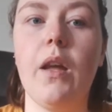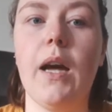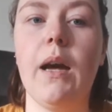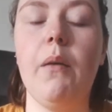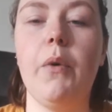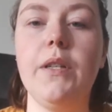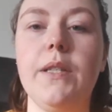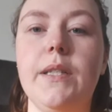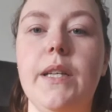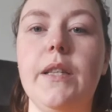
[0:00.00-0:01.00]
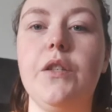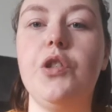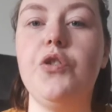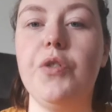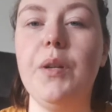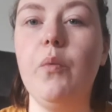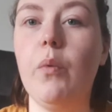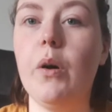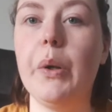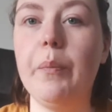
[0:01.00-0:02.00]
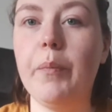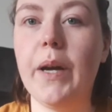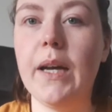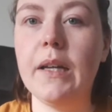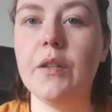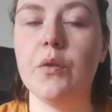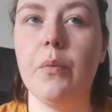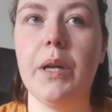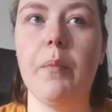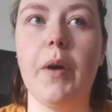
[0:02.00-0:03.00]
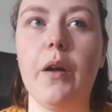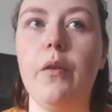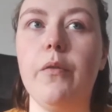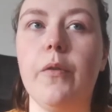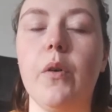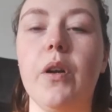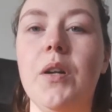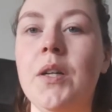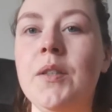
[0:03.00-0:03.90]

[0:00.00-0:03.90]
I want to say the street walking bag, so when I'm out for